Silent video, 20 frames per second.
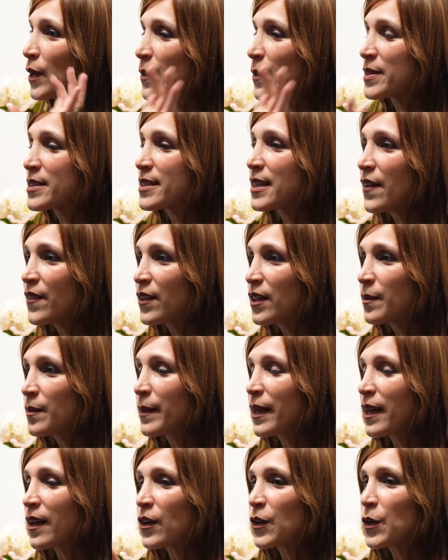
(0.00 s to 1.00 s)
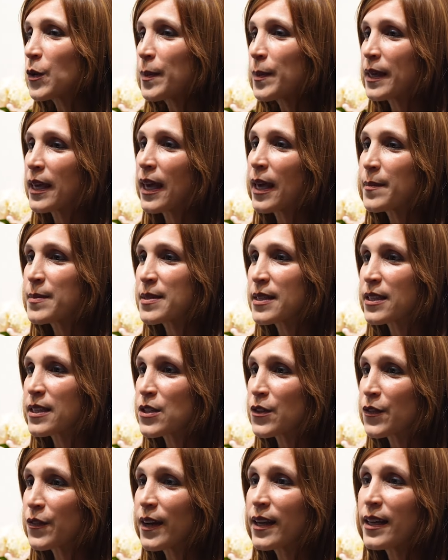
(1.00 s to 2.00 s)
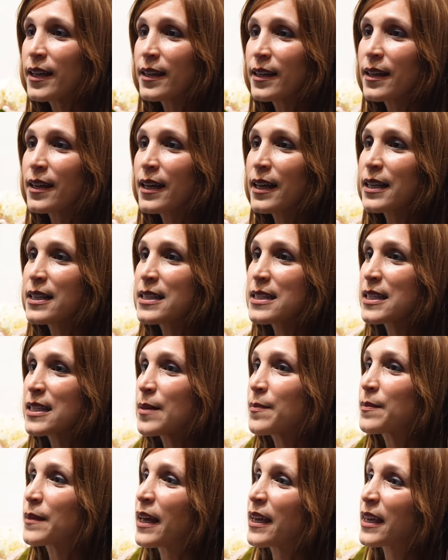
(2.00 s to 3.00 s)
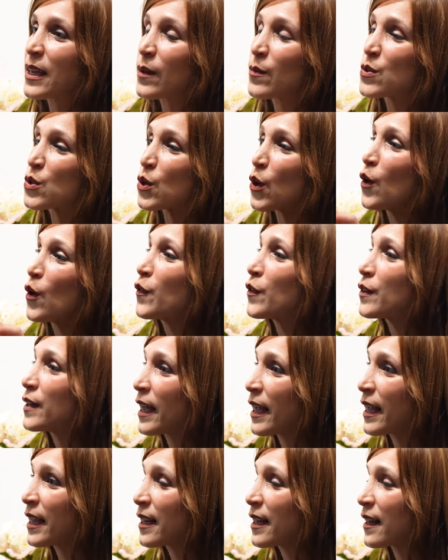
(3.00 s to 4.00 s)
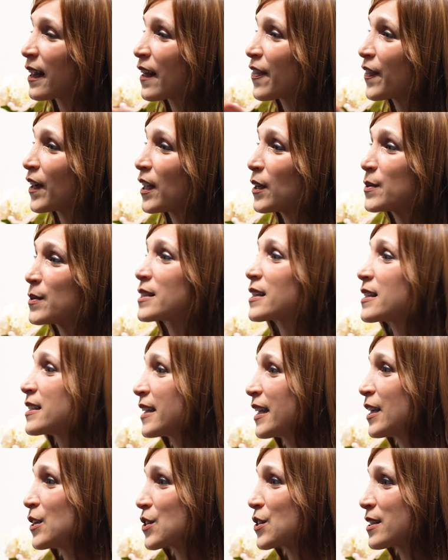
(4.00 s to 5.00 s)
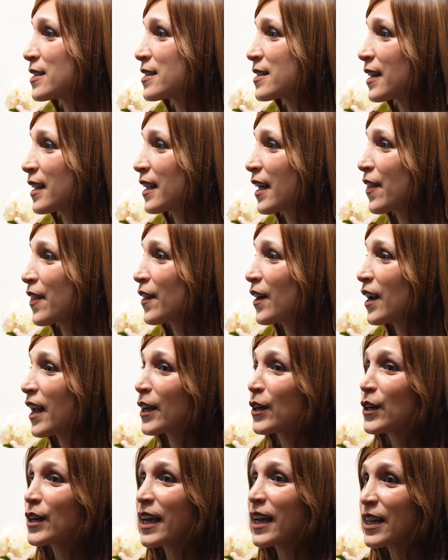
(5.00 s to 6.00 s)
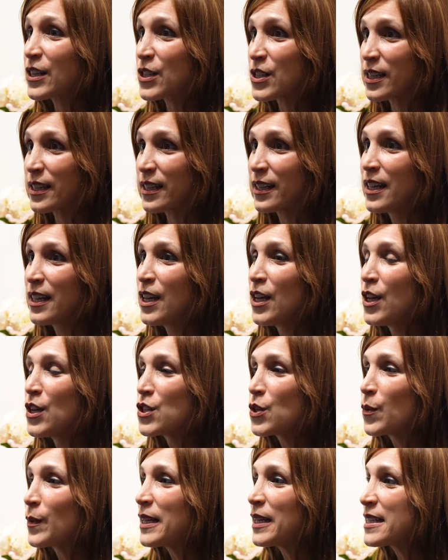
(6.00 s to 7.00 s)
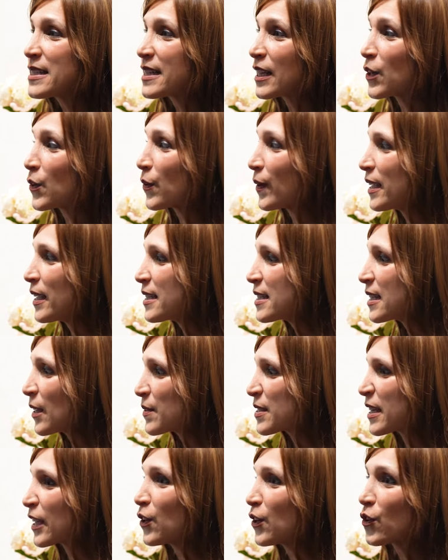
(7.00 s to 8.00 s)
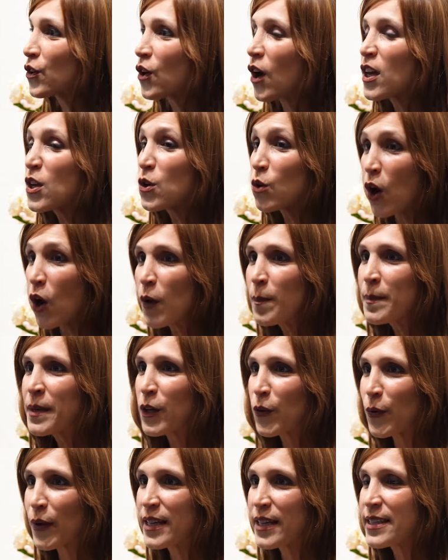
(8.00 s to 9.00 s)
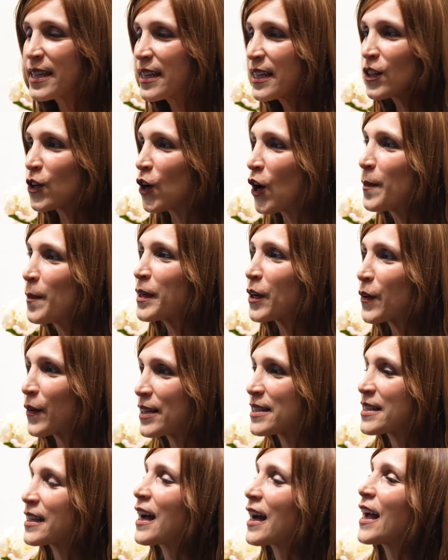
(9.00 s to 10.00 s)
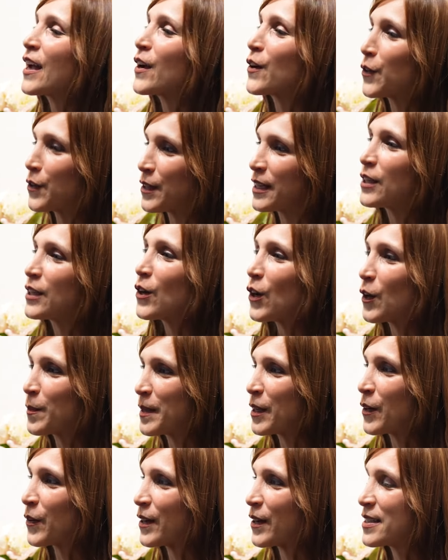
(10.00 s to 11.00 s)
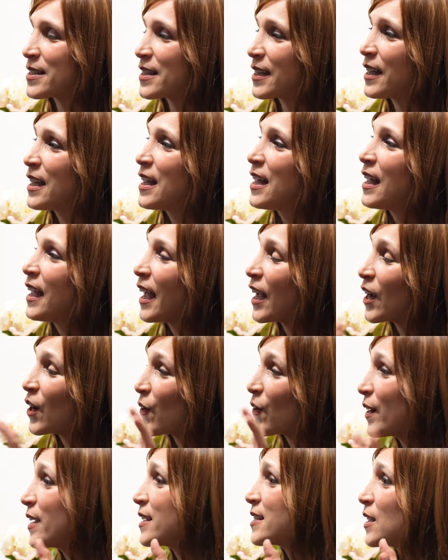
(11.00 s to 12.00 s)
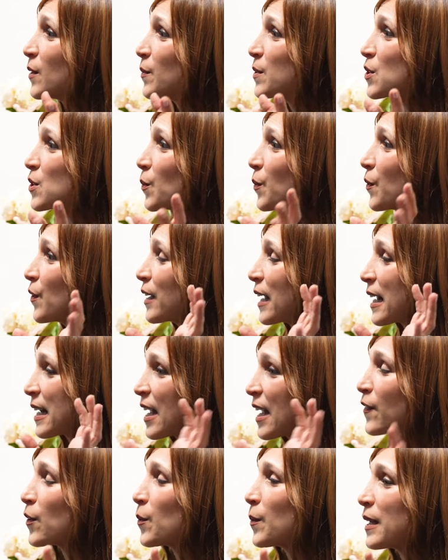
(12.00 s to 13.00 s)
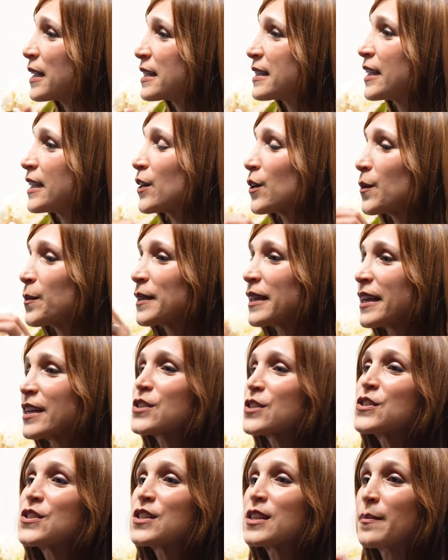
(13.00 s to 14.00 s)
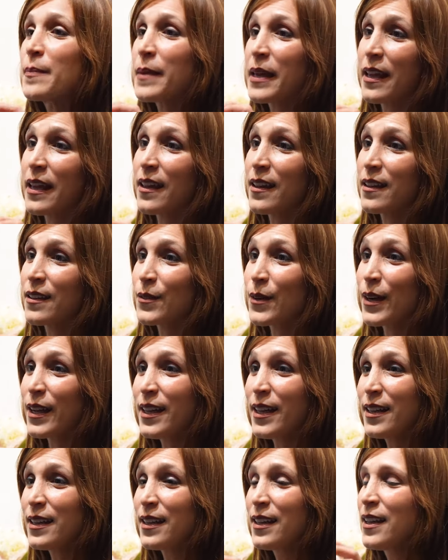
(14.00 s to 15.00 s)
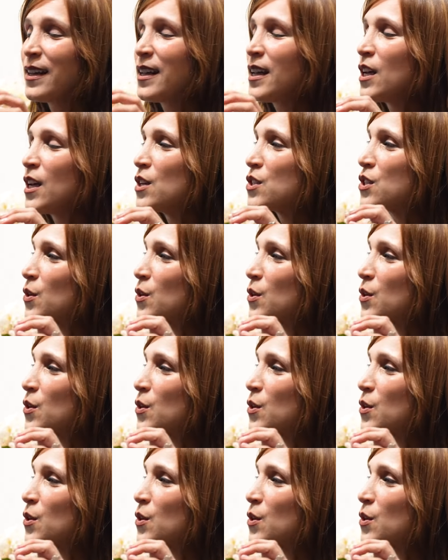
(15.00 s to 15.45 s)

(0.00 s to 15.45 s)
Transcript: because when I was seven, my uncle became schizophrenic and it seemed like it was overnight and I thought it was contagious and I thought I could catch it. So when he said crazy, I was like, You're, you called me crazy? He didn't call me crazy. I heard he called me crazy, and crazy was a word I never wanted to hear in relation to me, right?